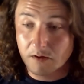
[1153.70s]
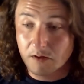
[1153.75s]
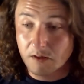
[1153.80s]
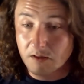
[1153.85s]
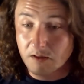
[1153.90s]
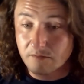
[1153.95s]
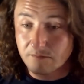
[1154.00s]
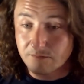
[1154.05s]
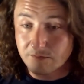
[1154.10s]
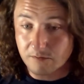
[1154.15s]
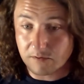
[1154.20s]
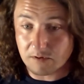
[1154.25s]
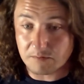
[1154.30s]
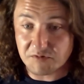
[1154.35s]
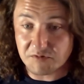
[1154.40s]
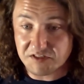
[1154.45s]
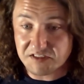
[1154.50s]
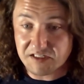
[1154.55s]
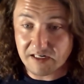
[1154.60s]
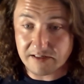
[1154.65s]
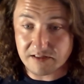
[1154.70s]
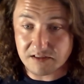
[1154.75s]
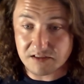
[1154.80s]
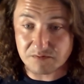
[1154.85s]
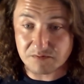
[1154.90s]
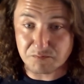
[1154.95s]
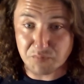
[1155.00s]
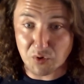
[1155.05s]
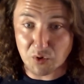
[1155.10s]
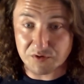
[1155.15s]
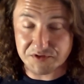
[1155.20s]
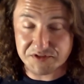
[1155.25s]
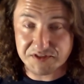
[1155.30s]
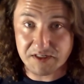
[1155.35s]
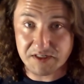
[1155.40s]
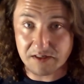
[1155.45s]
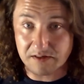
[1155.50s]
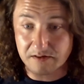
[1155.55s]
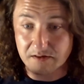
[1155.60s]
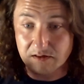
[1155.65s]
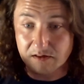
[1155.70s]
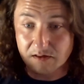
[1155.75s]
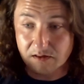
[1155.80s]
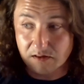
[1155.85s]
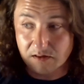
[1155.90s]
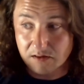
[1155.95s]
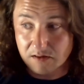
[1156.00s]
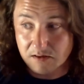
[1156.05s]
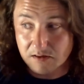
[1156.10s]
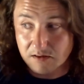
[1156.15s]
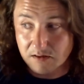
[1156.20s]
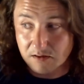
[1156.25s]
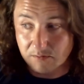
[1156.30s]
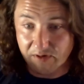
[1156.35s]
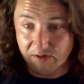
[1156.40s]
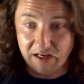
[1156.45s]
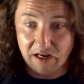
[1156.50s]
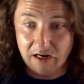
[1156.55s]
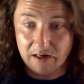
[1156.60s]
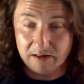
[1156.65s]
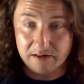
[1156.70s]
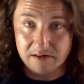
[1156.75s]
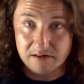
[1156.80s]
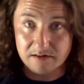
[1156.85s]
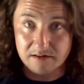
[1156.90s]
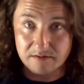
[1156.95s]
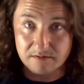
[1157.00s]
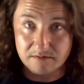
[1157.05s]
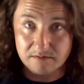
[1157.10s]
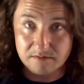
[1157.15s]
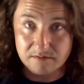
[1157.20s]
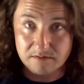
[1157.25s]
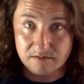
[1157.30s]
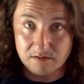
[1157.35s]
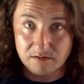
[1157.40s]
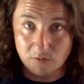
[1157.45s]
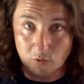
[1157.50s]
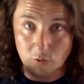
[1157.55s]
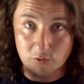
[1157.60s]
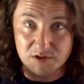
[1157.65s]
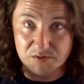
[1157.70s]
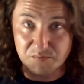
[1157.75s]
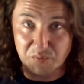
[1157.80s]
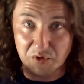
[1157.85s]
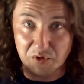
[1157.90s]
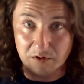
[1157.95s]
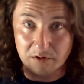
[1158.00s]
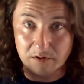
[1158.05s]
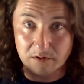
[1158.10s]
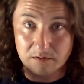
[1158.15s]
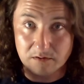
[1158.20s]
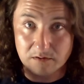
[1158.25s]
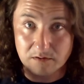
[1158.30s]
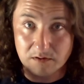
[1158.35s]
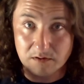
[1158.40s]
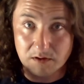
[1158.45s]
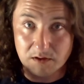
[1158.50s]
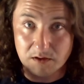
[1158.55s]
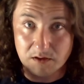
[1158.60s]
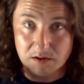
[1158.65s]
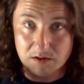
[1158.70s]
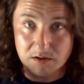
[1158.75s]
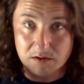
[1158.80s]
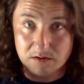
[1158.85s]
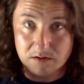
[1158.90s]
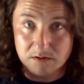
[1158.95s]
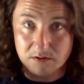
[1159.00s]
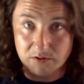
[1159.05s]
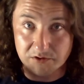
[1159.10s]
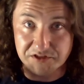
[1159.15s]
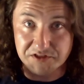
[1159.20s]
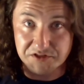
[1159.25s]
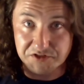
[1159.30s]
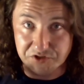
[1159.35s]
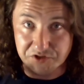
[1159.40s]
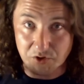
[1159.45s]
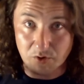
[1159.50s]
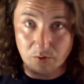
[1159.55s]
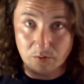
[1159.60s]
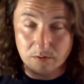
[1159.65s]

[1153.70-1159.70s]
for him to tighten some bolts that a mechanic in Lordsburg couldn't do.